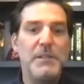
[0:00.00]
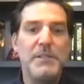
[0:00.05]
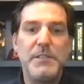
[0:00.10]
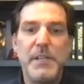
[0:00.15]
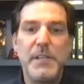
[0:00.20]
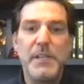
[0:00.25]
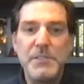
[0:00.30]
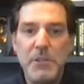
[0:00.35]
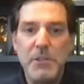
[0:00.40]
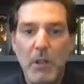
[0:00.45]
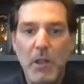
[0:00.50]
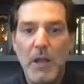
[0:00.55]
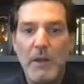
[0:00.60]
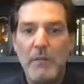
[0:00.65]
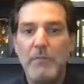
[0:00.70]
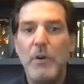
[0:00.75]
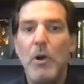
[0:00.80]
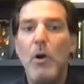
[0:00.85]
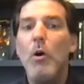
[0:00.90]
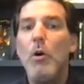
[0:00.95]
Digital out
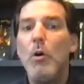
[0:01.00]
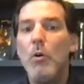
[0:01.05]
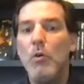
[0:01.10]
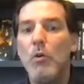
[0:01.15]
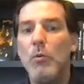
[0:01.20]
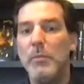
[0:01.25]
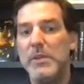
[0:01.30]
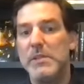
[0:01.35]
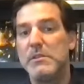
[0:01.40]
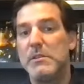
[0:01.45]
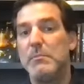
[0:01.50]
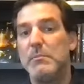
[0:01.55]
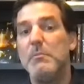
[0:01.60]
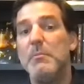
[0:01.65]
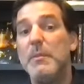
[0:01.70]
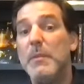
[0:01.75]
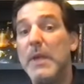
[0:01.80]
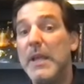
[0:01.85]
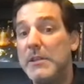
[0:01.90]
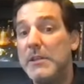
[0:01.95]
of home is a
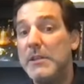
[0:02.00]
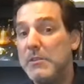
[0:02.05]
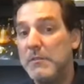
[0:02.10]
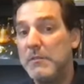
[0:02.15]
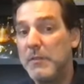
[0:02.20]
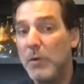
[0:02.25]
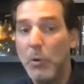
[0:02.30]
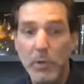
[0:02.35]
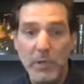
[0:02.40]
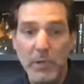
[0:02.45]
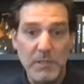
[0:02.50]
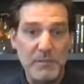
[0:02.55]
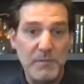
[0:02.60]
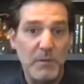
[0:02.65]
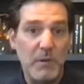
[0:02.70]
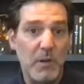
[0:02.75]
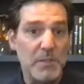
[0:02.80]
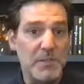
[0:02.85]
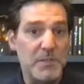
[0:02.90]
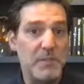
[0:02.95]
major focus
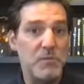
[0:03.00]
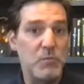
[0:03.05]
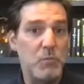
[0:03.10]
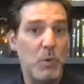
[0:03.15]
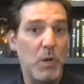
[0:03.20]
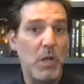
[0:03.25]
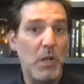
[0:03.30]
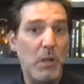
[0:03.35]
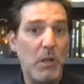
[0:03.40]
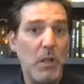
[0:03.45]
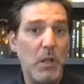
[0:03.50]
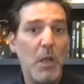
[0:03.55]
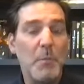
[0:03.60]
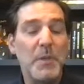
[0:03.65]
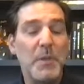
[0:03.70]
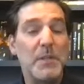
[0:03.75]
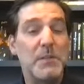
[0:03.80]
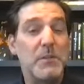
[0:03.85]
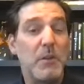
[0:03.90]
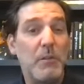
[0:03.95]
for us as well.
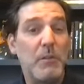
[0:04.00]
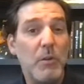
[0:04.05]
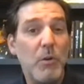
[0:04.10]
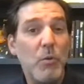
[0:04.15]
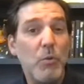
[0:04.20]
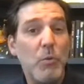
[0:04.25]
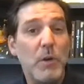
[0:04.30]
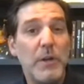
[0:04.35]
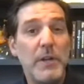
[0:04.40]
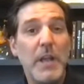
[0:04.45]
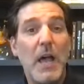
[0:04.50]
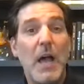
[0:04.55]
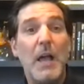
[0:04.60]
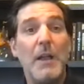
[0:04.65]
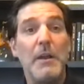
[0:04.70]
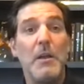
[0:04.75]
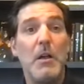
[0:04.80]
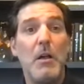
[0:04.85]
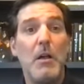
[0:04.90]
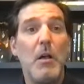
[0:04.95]
Although we're
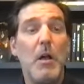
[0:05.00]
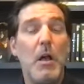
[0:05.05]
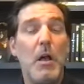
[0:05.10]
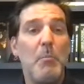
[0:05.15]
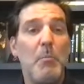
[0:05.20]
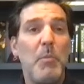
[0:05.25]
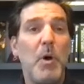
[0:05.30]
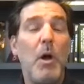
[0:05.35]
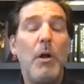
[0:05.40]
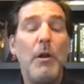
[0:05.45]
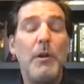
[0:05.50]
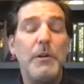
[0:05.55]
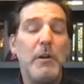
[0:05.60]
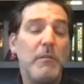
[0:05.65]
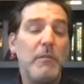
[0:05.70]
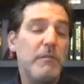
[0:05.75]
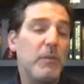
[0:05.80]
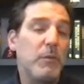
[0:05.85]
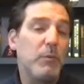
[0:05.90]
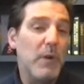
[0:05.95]
not part of
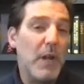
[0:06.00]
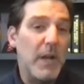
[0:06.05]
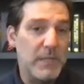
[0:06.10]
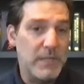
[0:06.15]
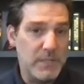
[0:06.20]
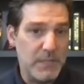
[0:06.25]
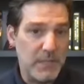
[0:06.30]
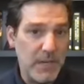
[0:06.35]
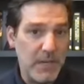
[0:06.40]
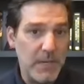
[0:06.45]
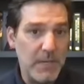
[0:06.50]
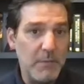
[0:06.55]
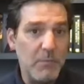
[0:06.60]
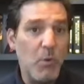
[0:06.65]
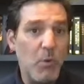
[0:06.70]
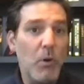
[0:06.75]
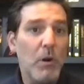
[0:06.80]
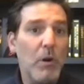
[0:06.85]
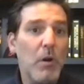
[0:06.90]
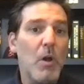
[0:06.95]
Verizon
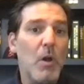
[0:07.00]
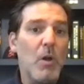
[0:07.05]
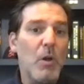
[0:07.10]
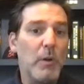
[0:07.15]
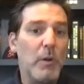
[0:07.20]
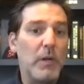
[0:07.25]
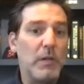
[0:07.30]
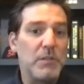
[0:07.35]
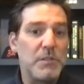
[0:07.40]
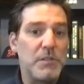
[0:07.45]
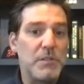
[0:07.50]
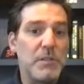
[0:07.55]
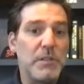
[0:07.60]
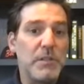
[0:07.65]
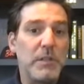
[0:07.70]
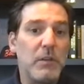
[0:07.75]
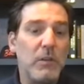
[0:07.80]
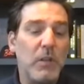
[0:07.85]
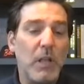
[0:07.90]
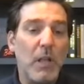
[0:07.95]
anymore, we are
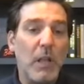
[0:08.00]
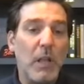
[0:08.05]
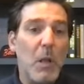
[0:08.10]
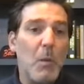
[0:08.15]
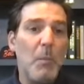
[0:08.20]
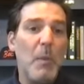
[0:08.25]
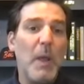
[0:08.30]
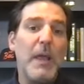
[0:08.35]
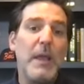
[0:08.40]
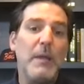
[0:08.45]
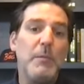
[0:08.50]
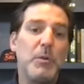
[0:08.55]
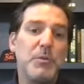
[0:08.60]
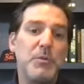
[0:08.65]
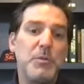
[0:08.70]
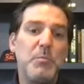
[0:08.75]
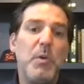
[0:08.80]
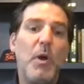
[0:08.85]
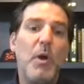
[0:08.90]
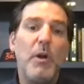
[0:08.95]
still able
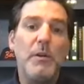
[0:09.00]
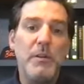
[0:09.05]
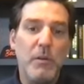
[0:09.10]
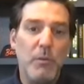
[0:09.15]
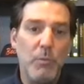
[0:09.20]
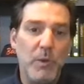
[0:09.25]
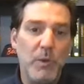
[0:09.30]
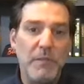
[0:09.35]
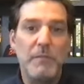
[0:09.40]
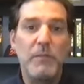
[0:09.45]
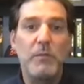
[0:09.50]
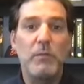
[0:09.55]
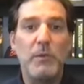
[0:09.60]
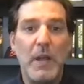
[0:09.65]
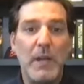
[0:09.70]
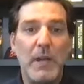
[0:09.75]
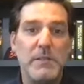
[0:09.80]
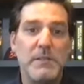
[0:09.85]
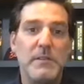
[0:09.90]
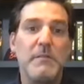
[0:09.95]
to partner with
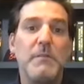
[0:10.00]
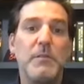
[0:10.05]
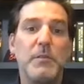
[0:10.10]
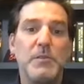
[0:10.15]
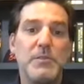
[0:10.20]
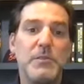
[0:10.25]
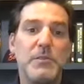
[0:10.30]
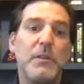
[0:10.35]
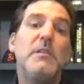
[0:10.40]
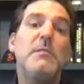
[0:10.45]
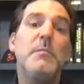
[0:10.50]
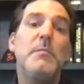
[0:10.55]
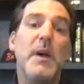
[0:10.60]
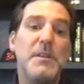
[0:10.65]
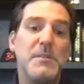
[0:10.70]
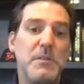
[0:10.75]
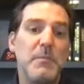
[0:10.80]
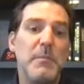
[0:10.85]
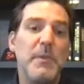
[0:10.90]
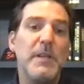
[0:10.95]
Verizon for certain
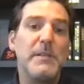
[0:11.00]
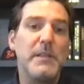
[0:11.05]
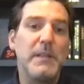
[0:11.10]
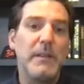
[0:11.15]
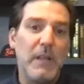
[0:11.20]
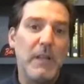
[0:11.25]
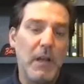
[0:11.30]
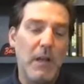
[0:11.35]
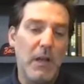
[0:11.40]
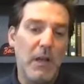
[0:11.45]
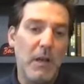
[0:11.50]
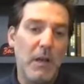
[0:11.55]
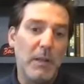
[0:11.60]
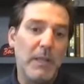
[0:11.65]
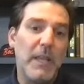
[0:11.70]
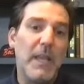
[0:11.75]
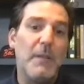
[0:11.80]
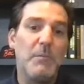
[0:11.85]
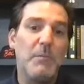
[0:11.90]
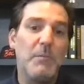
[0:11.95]
measurement
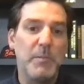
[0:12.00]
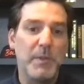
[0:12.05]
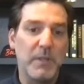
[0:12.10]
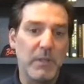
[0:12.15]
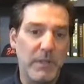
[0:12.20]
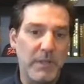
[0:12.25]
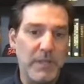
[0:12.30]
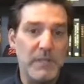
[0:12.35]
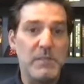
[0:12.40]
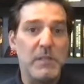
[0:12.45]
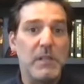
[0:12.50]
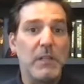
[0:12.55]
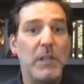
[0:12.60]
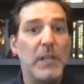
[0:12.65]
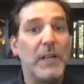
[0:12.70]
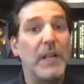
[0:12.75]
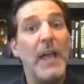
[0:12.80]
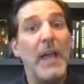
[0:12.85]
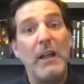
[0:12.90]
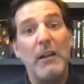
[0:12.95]
capabilities,
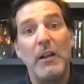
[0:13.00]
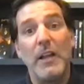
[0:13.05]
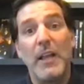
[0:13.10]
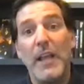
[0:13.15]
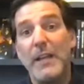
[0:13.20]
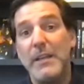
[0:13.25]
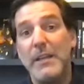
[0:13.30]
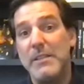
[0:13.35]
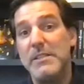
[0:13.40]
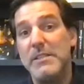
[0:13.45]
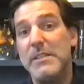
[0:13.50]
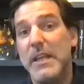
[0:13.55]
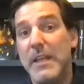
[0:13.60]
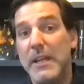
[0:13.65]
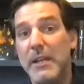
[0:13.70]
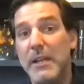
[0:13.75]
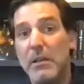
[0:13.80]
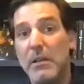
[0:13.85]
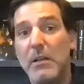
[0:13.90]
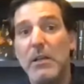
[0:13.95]
like aggregated
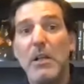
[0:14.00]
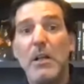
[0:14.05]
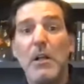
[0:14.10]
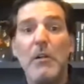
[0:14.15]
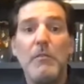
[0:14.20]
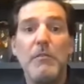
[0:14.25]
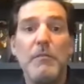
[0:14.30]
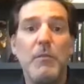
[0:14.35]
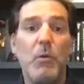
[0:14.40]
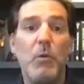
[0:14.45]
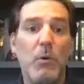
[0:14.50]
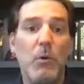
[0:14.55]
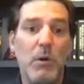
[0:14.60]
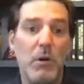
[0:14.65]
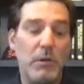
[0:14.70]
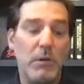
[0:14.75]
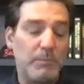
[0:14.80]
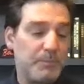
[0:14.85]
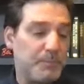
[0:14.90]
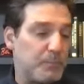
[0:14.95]
data
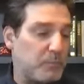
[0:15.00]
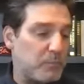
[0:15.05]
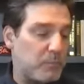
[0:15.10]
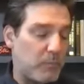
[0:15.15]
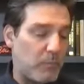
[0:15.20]
for